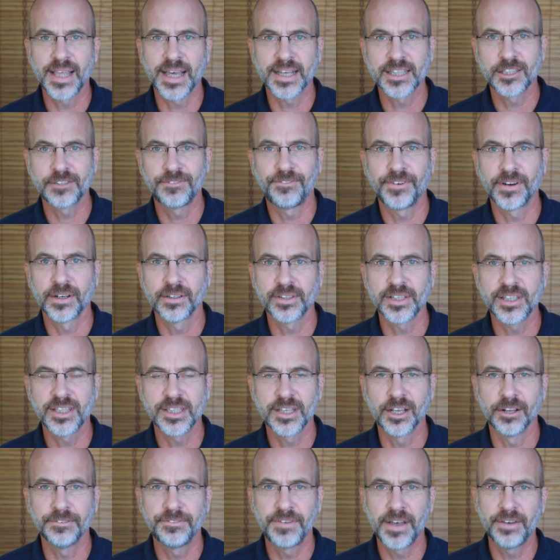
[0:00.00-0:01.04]
that's fairly
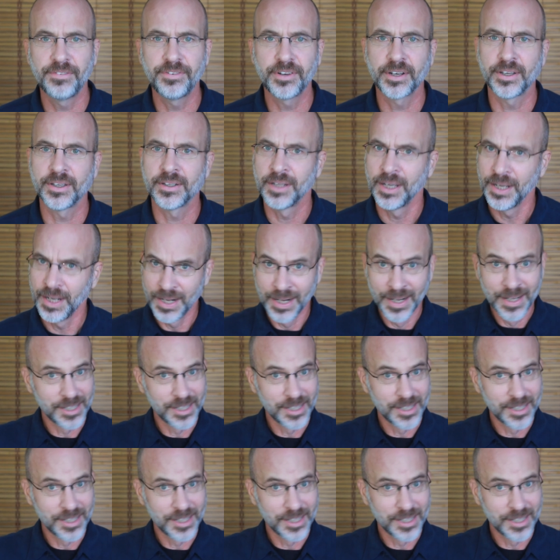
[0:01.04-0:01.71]
self-evident.